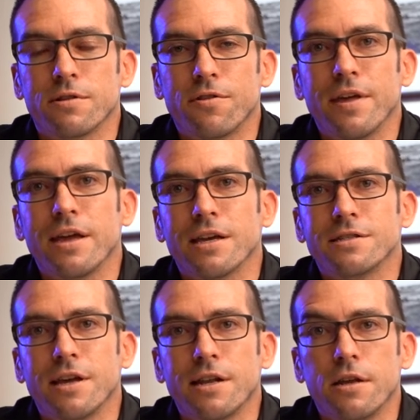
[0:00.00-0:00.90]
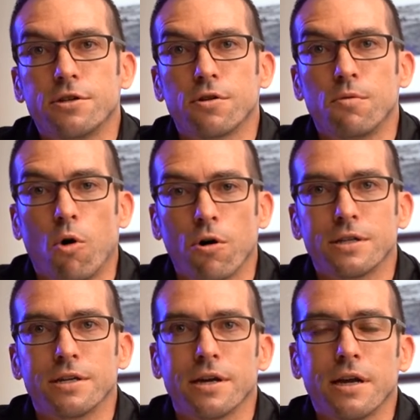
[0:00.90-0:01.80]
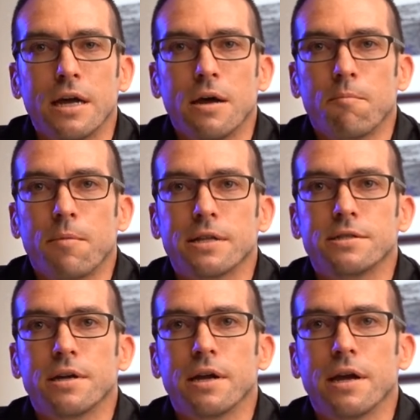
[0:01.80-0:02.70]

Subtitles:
think is their digital marketing, but